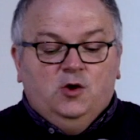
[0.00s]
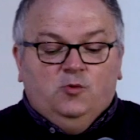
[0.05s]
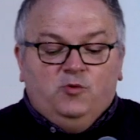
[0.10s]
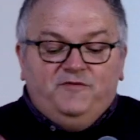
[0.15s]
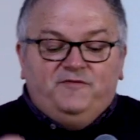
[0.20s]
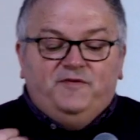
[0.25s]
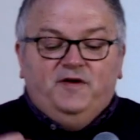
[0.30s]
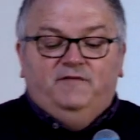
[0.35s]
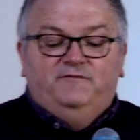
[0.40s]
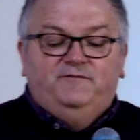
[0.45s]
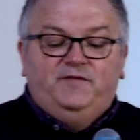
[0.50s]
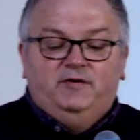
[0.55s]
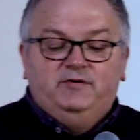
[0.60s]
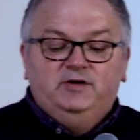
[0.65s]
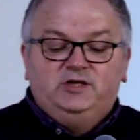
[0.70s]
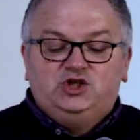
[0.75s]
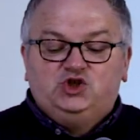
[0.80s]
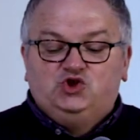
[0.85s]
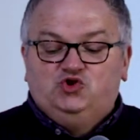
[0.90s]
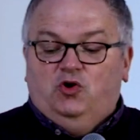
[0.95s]
We felt very
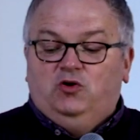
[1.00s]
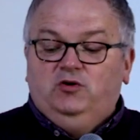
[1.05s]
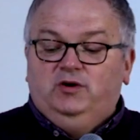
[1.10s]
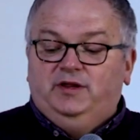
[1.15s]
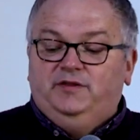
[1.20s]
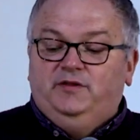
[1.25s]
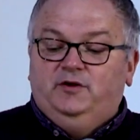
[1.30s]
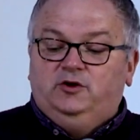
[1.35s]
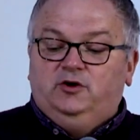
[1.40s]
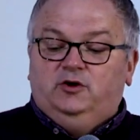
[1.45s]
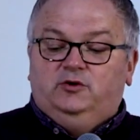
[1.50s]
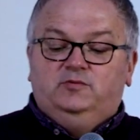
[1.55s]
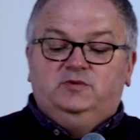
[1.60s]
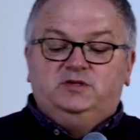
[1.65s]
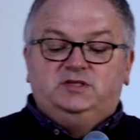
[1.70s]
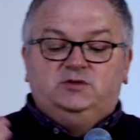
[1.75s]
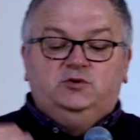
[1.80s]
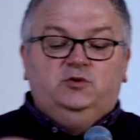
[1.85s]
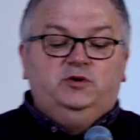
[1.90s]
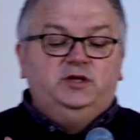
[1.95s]
strongly that God was
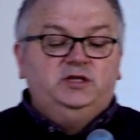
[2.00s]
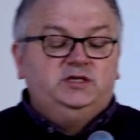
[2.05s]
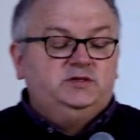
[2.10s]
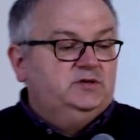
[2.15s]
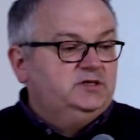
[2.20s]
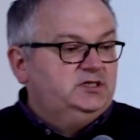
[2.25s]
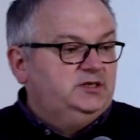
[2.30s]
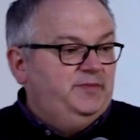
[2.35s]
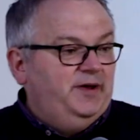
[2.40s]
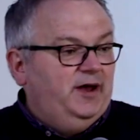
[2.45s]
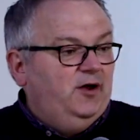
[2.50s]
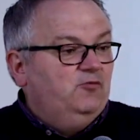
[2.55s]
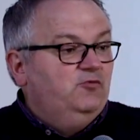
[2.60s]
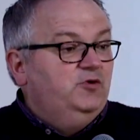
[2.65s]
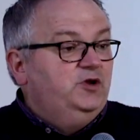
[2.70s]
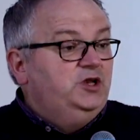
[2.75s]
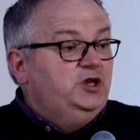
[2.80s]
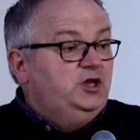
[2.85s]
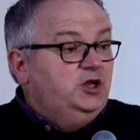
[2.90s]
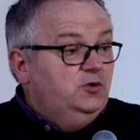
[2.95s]
talking to us about
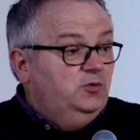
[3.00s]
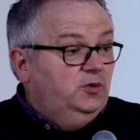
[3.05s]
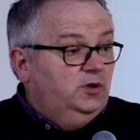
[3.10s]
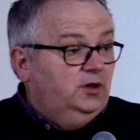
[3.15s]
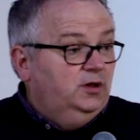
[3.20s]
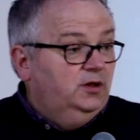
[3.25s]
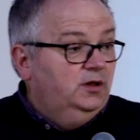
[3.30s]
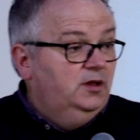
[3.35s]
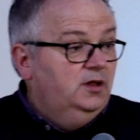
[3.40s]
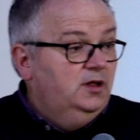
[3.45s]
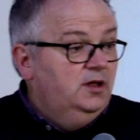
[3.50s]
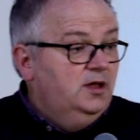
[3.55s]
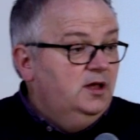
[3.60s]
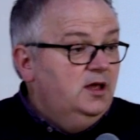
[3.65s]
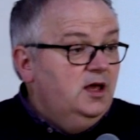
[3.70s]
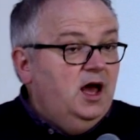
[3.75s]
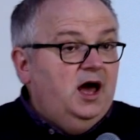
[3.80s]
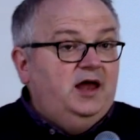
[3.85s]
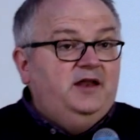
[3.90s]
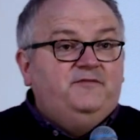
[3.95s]
renewal.
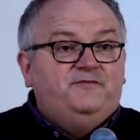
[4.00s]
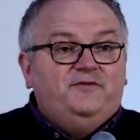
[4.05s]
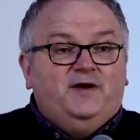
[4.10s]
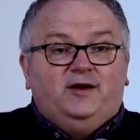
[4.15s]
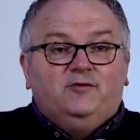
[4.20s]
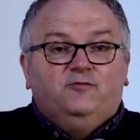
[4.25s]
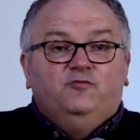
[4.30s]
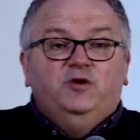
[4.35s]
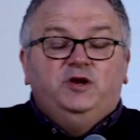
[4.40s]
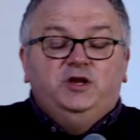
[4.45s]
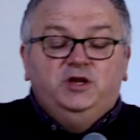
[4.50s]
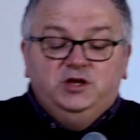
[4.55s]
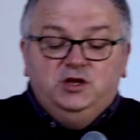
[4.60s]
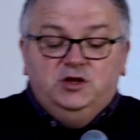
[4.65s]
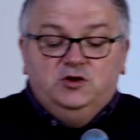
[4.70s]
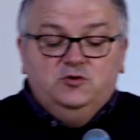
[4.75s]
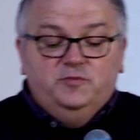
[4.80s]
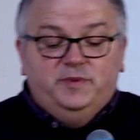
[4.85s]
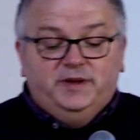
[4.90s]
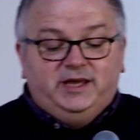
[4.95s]
And in fact,
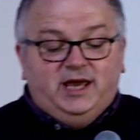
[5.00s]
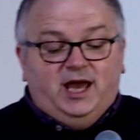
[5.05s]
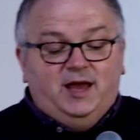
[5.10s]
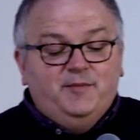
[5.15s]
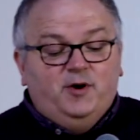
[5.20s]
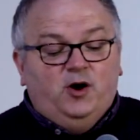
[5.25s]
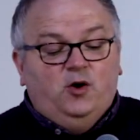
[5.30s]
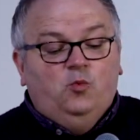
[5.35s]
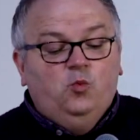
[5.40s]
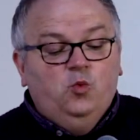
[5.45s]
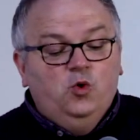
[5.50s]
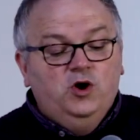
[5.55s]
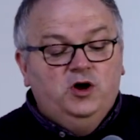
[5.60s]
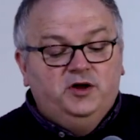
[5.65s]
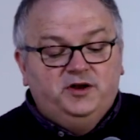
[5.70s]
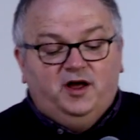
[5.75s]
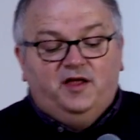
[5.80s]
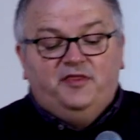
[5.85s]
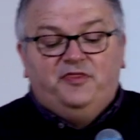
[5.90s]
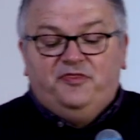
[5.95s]
renew became our
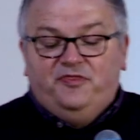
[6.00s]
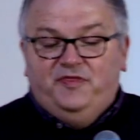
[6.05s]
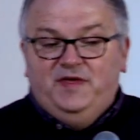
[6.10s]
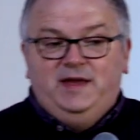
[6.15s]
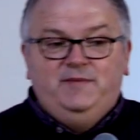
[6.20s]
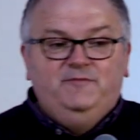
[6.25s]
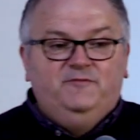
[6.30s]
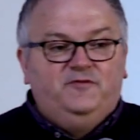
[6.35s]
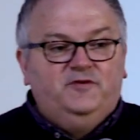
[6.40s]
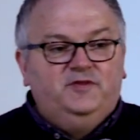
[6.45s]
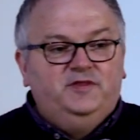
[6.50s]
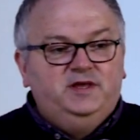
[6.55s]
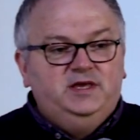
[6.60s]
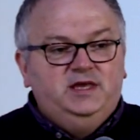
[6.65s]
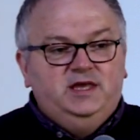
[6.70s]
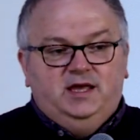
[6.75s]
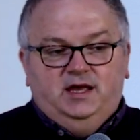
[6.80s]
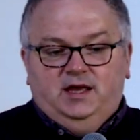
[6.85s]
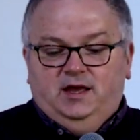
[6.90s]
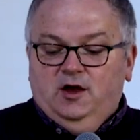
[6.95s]
word, our theme for the
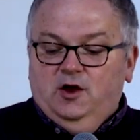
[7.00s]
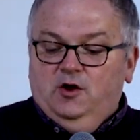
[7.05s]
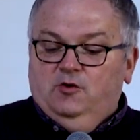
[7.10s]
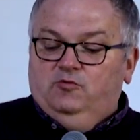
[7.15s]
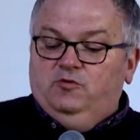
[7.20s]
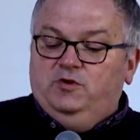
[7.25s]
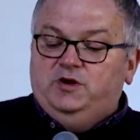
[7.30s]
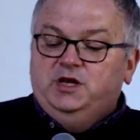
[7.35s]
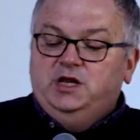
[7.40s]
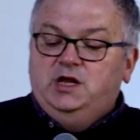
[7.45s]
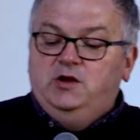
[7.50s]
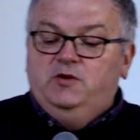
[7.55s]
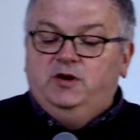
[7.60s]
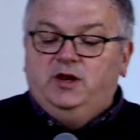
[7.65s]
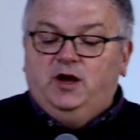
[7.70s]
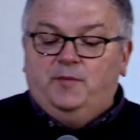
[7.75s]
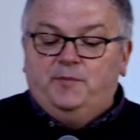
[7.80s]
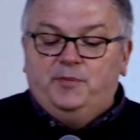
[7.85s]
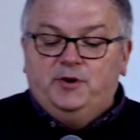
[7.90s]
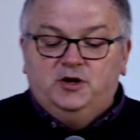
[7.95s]
year. Renew in
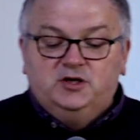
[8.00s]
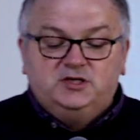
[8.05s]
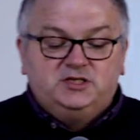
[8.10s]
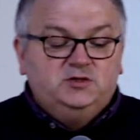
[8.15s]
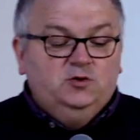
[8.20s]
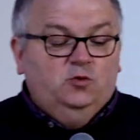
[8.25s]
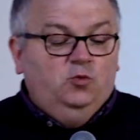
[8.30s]
our personal